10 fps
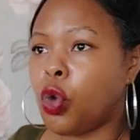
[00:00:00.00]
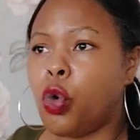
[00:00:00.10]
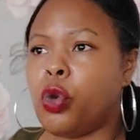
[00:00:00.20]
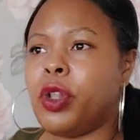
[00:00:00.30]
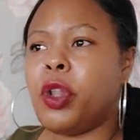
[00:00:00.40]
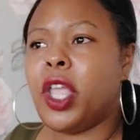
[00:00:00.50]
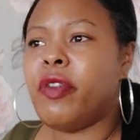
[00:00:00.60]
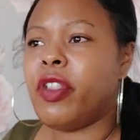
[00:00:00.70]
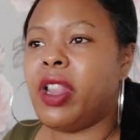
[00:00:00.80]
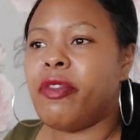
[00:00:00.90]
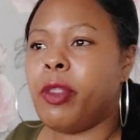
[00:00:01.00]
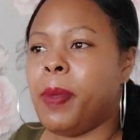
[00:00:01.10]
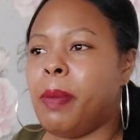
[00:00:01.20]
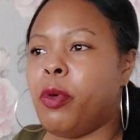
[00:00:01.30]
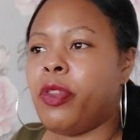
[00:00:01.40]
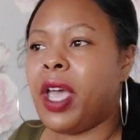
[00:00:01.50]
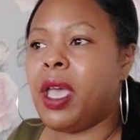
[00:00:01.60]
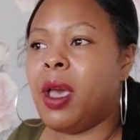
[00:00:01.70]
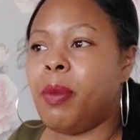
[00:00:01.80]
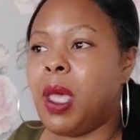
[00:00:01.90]
or not even love, the people
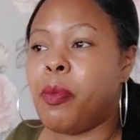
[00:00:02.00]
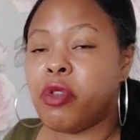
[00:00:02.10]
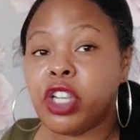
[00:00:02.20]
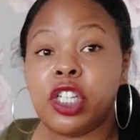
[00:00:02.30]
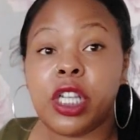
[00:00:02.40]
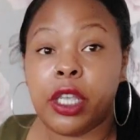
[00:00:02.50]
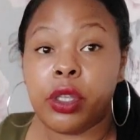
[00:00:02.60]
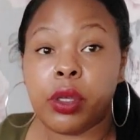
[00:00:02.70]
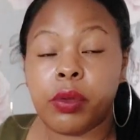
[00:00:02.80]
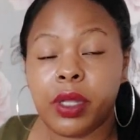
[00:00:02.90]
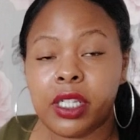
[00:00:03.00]
that appreciate you.